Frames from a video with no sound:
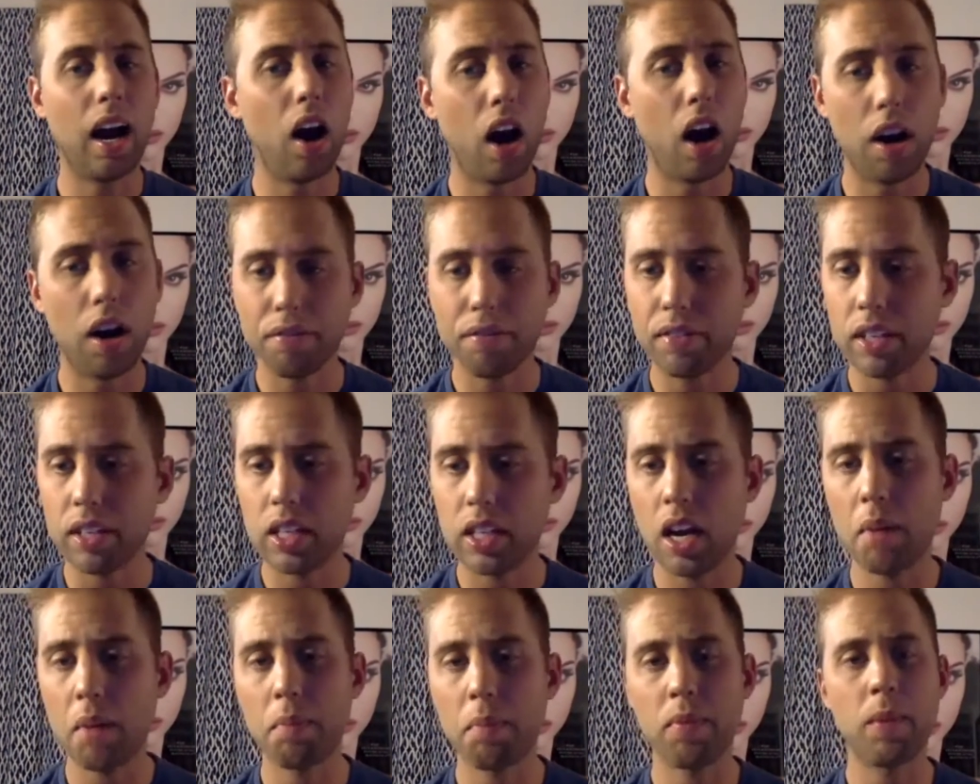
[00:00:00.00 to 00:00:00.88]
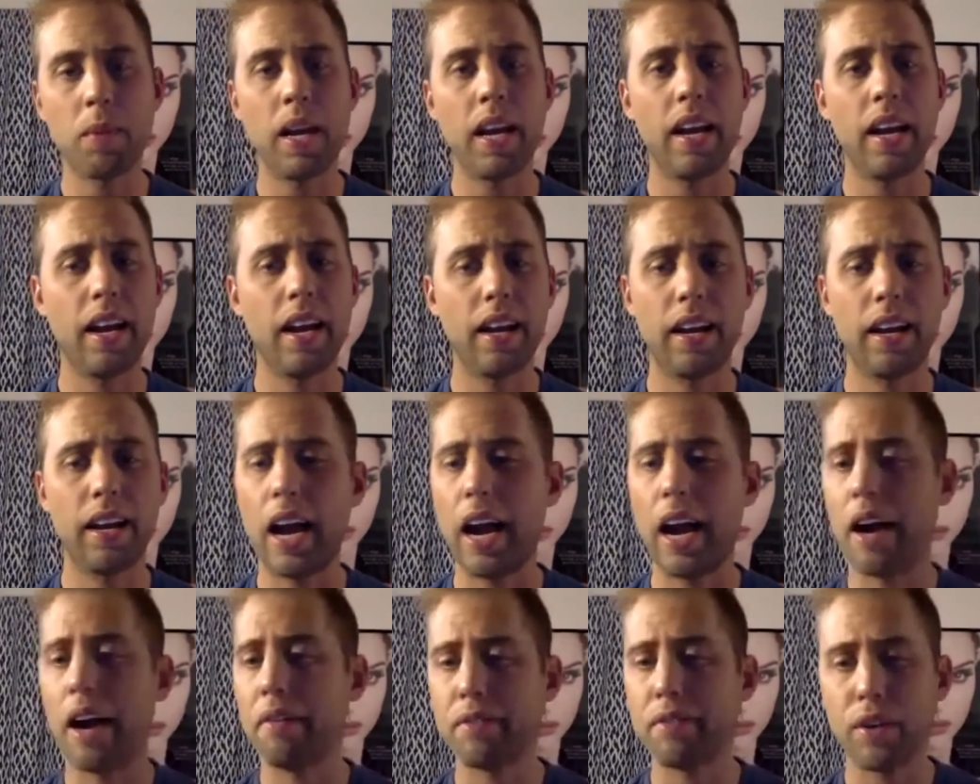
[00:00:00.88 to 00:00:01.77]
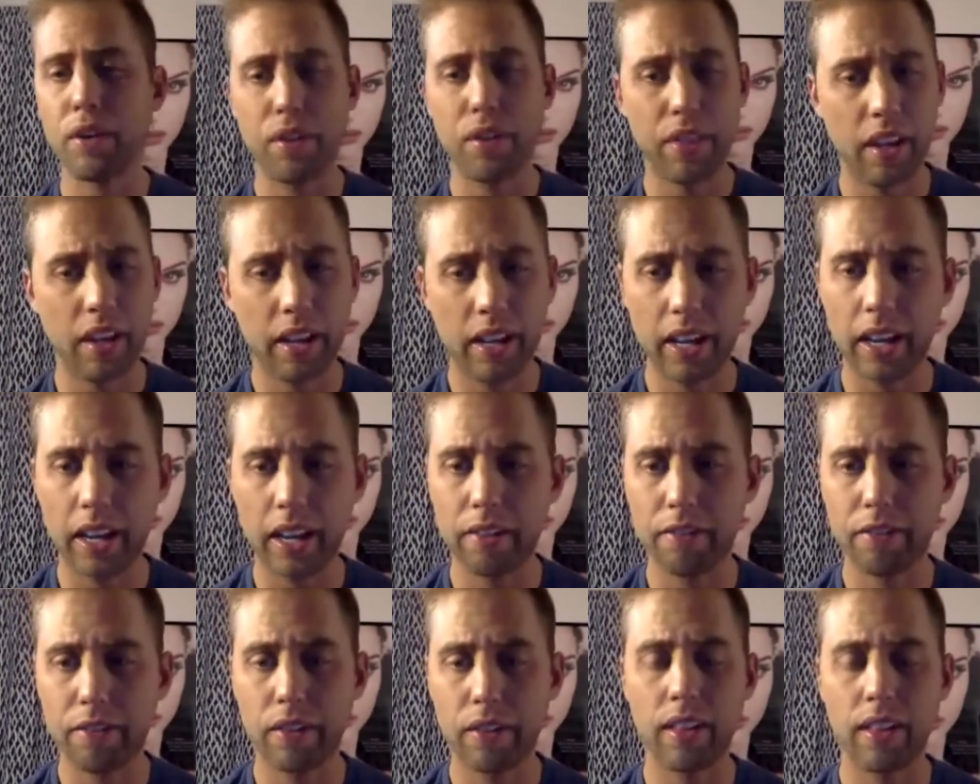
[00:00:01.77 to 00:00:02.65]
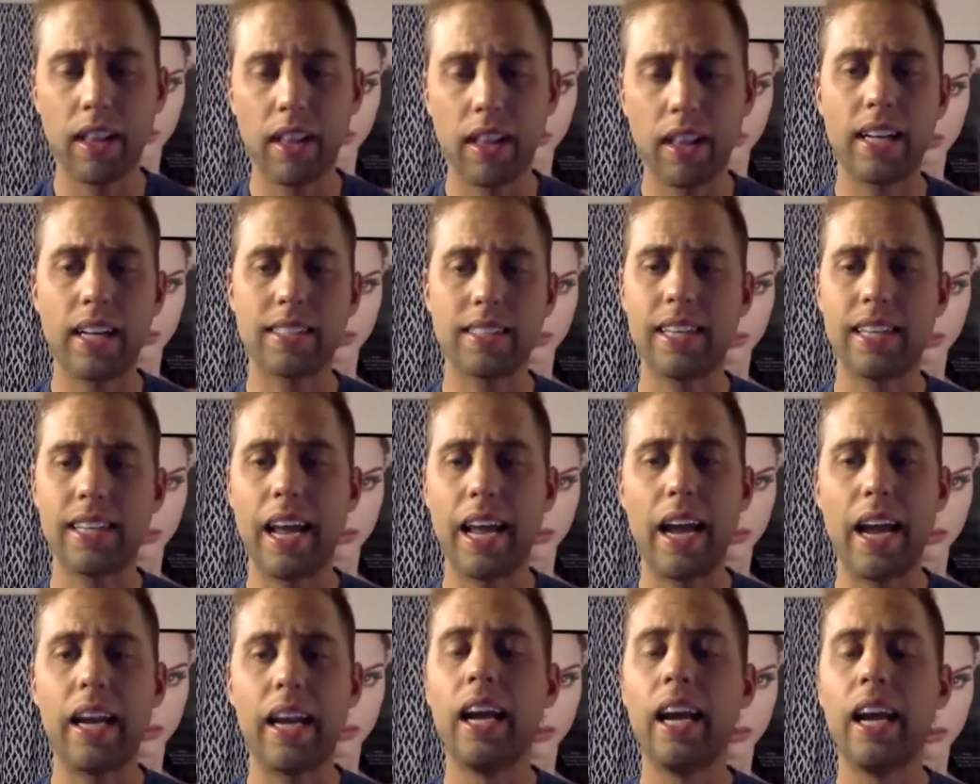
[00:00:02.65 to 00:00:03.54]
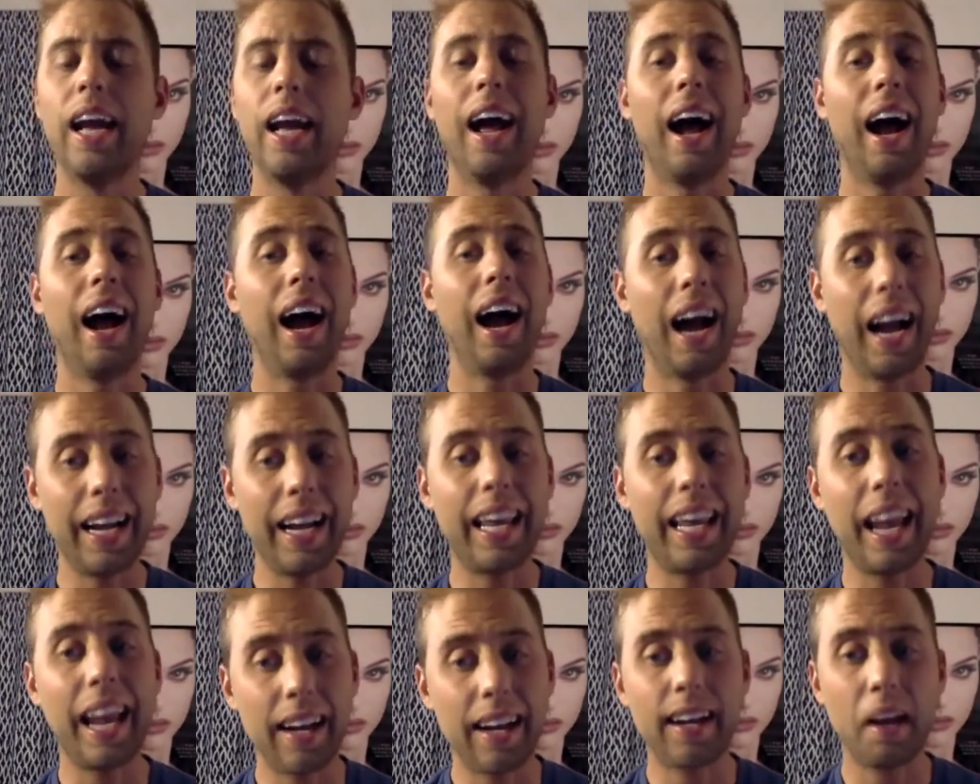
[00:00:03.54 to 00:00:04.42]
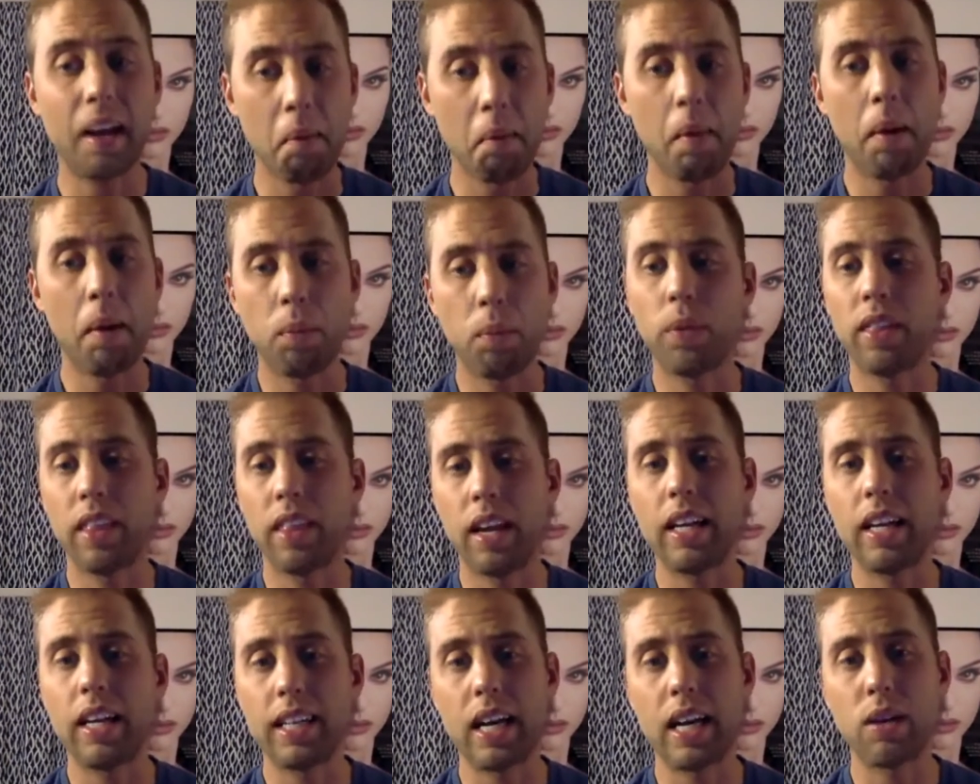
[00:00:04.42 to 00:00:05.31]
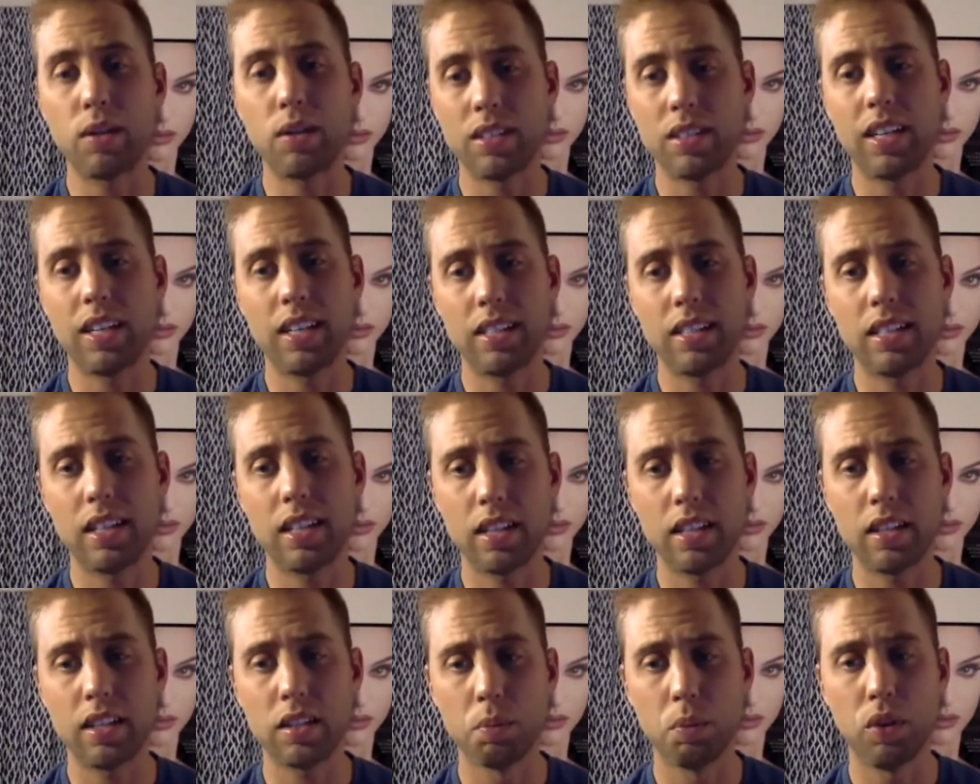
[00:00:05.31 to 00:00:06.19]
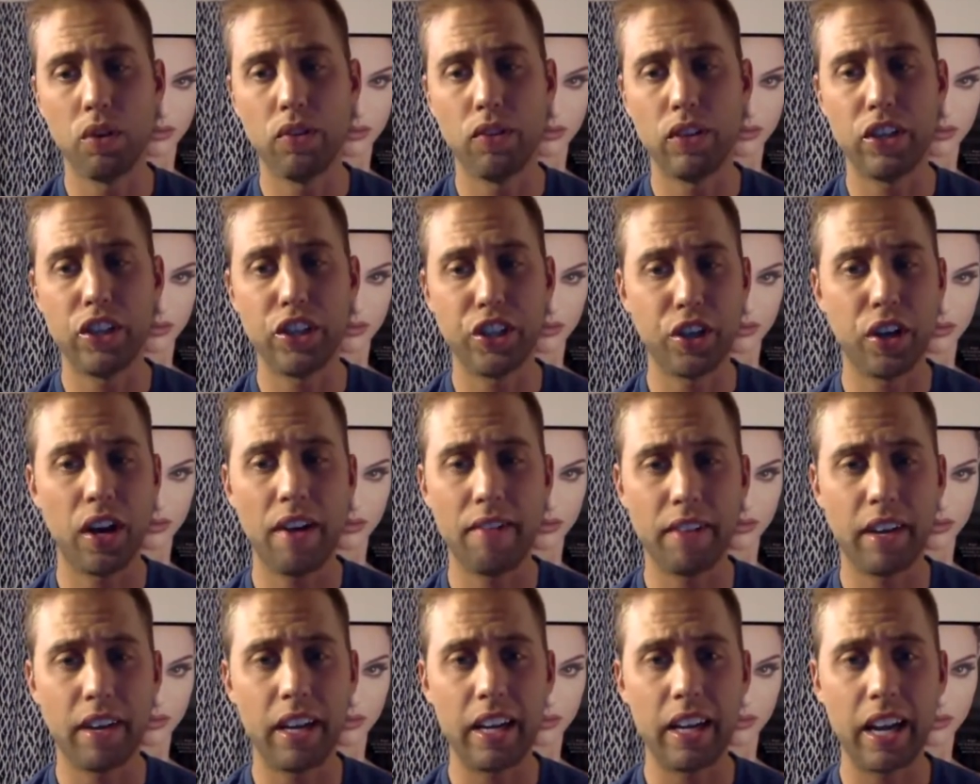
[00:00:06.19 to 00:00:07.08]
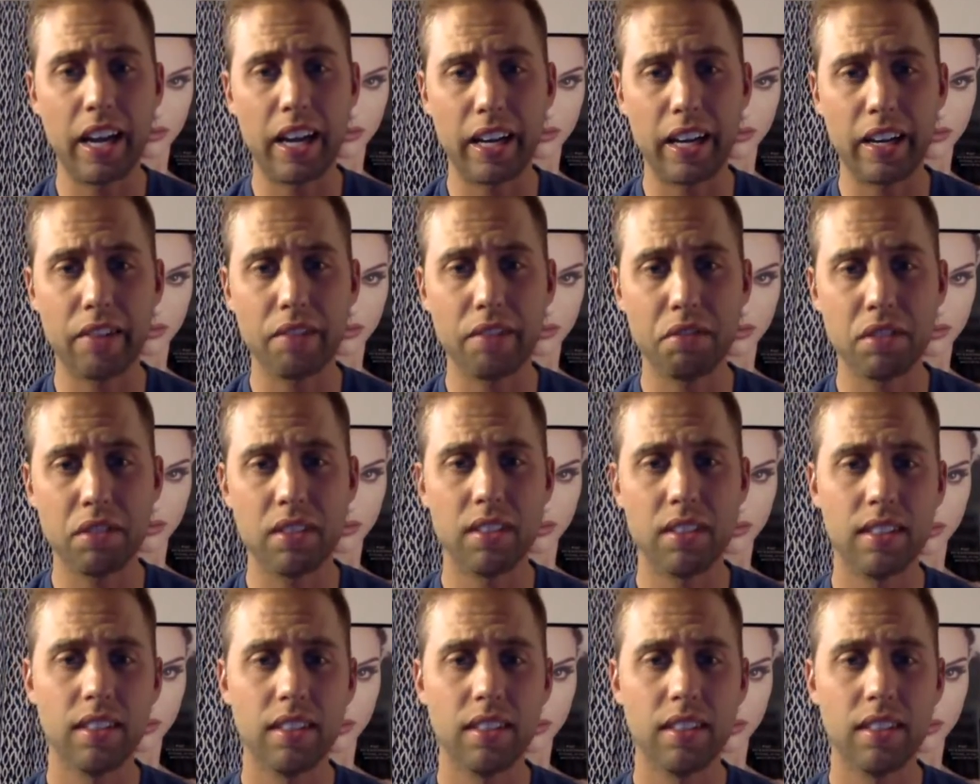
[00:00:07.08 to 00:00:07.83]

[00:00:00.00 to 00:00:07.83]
Off the top of my head, after thinking for the last day, I can't come up with any downsides to this movie. Do you have any negatives?